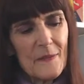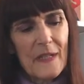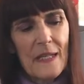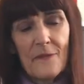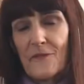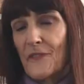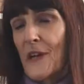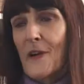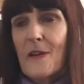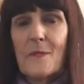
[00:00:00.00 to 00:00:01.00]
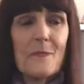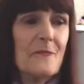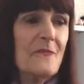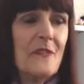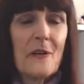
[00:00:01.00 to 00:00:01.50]
kind of very,
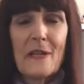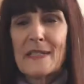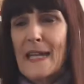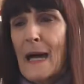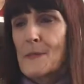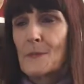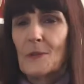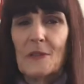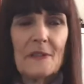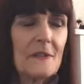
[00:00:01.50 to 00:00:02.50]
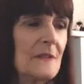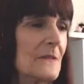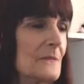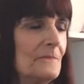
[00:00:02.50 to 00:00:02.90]
very adaptable and